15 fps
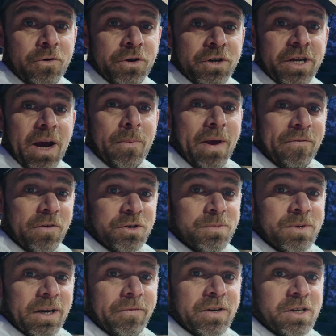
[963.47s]
ordered yet, we have got
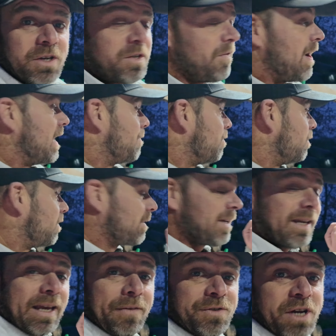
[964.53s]
some delivery slots available.
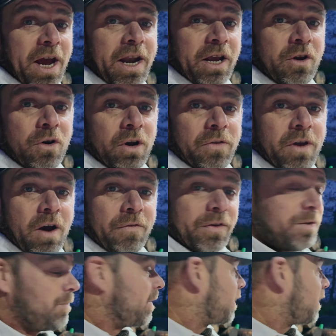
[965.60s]
Give Jane a call in the office